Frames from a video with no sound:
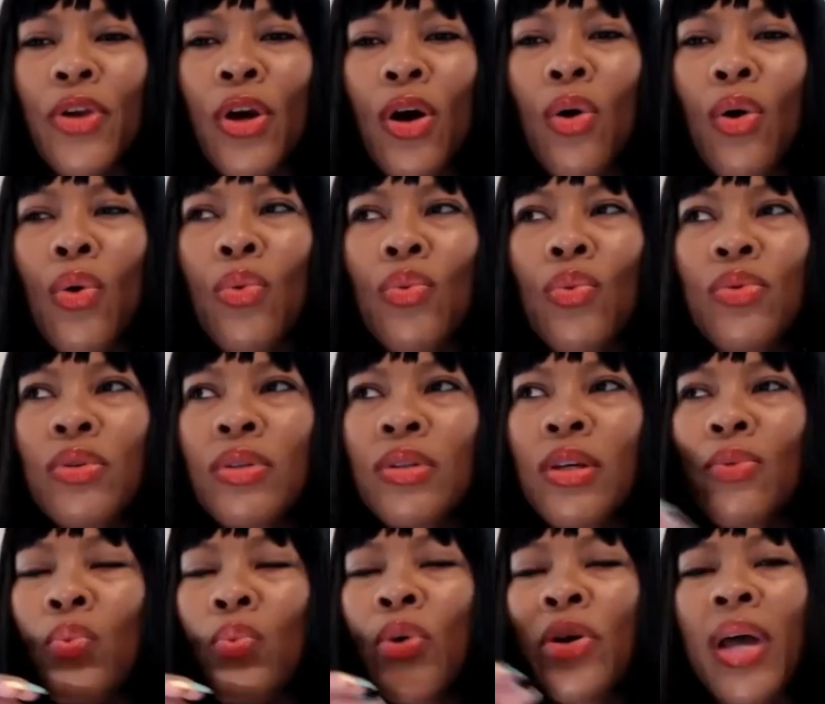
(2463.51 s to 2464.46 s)
know,
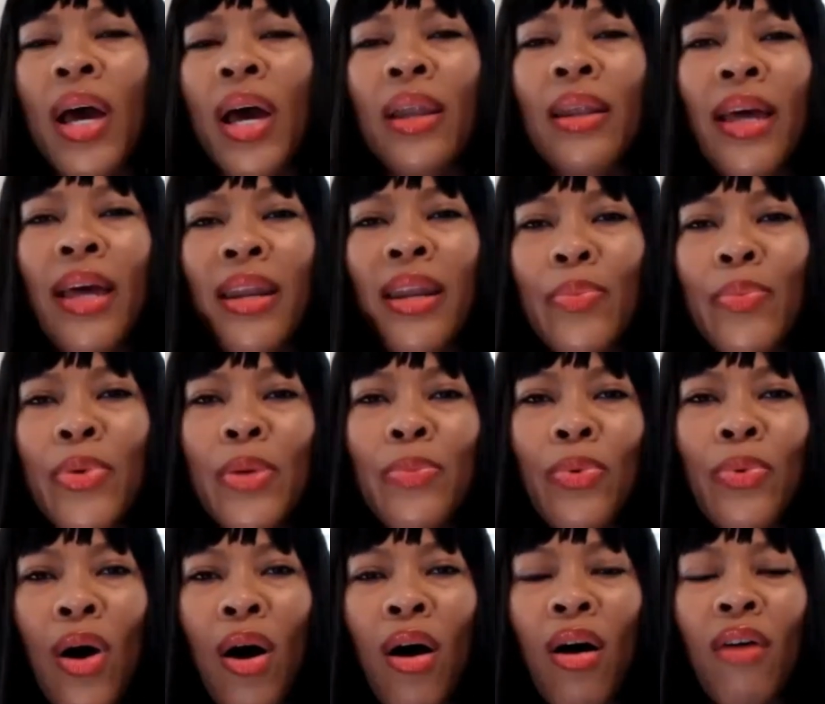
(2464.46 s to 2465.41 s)
we're not letting
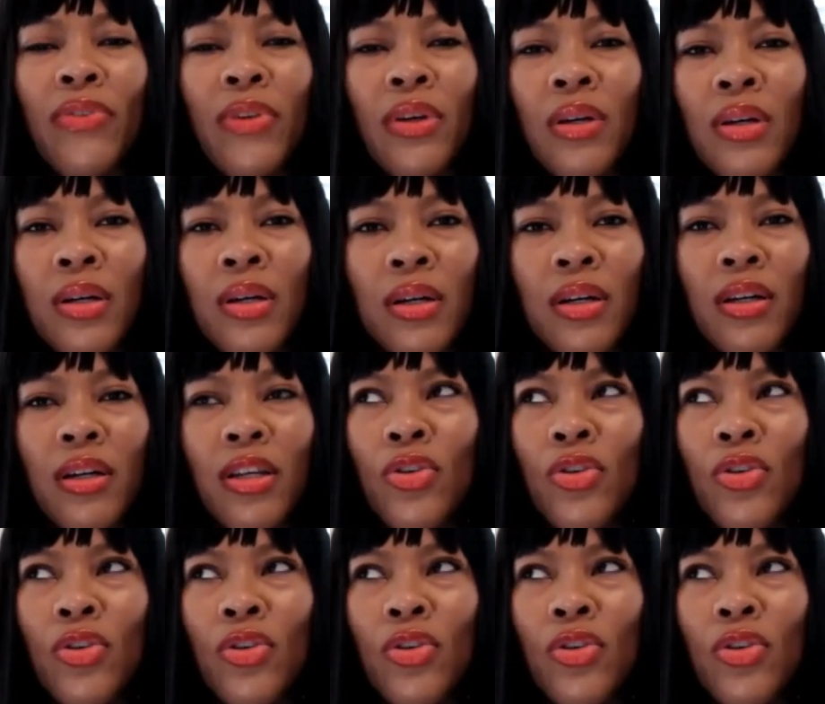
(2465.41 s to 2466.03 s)
people off the hook.